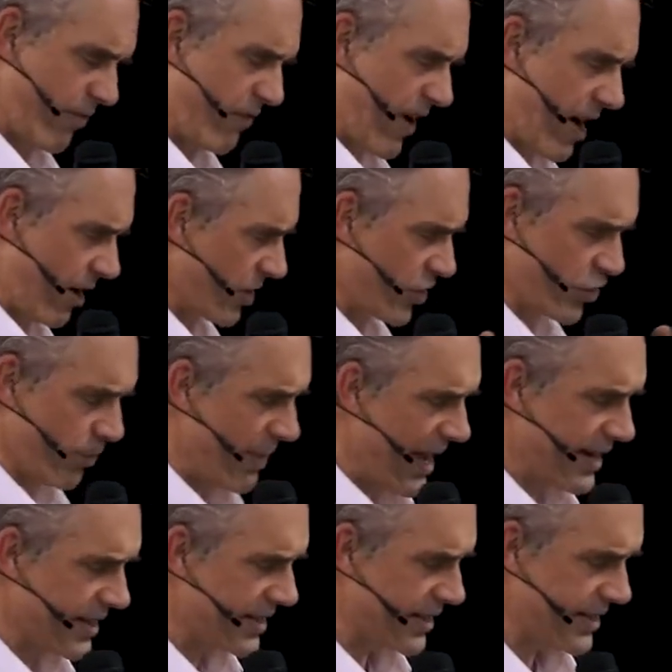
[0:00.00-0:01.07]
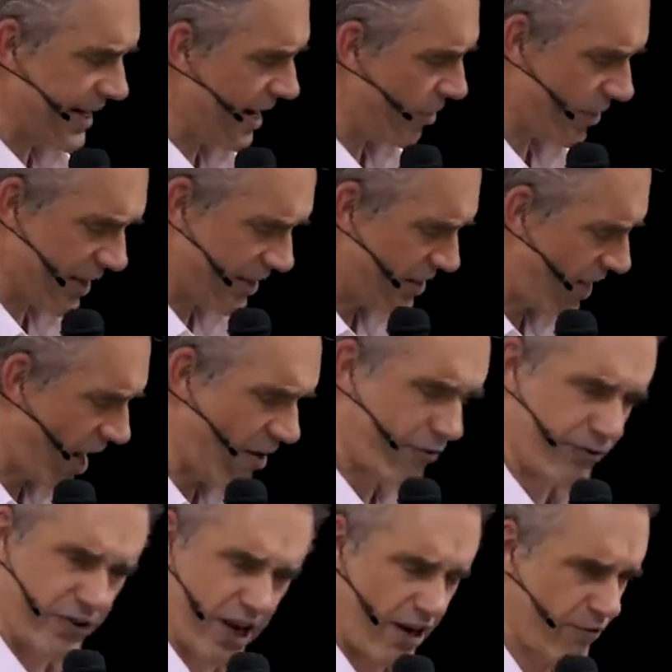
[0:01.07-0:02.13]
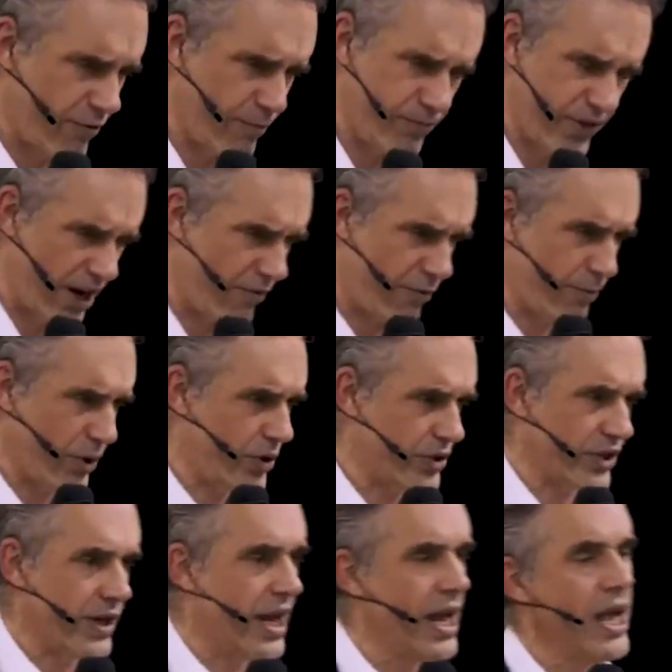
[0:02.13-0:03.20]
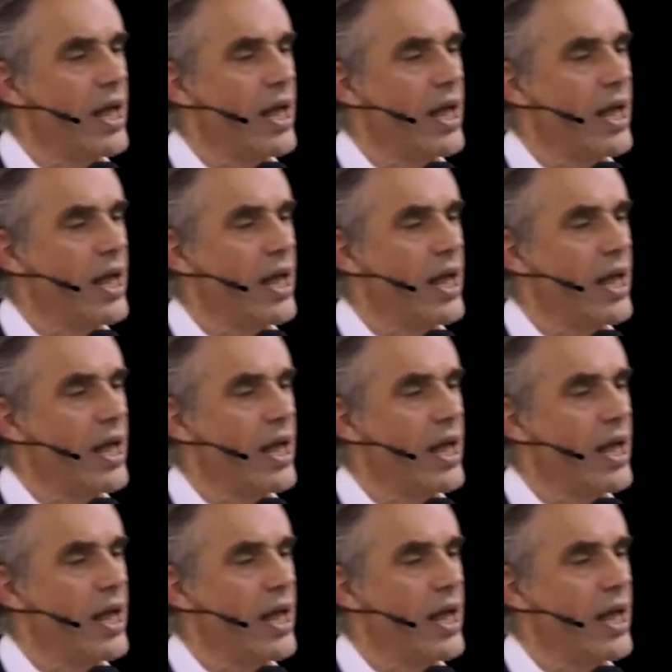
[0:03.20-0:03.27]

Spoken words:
Very tremendous integrity, tough person.